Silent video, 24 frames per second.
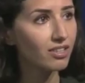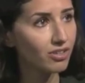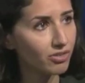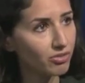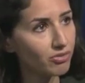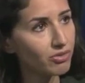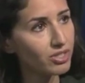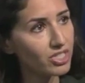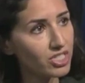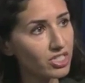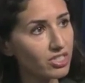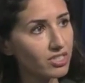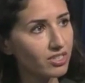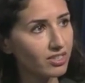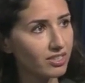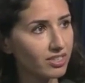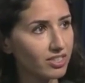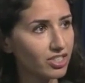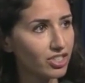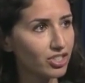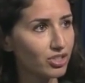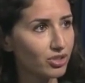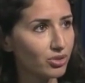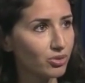the original
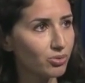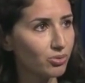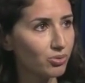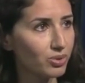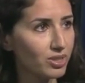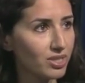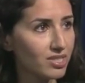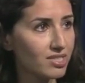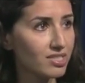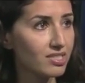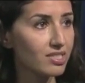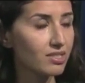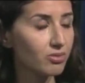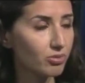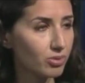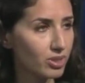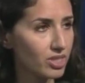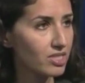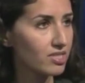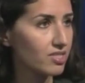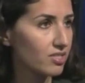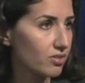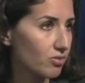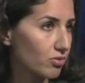issue,
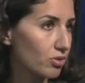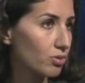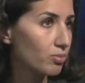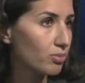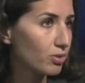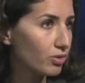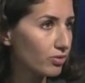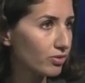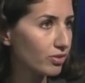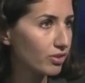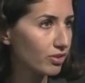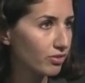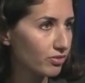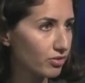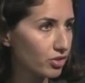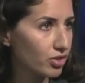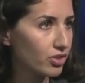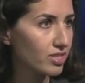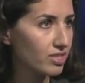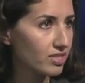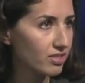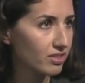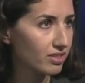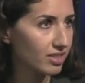which is the removal of
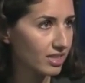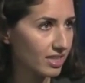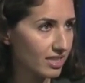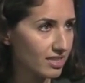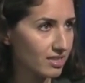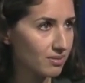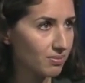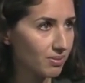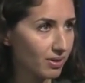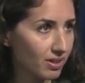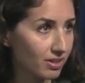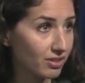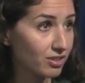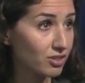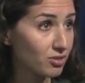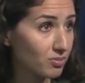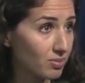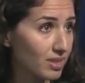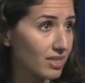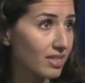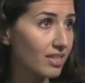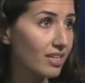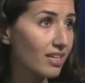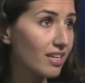trees in Gezi Park, to
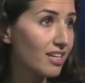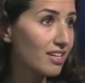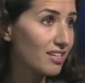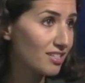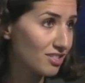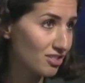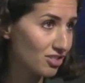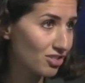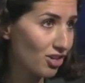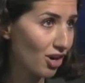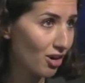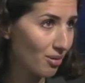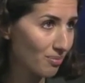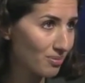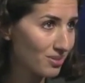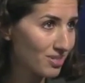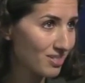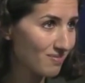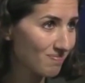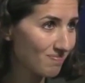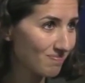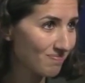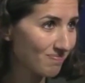be stopped.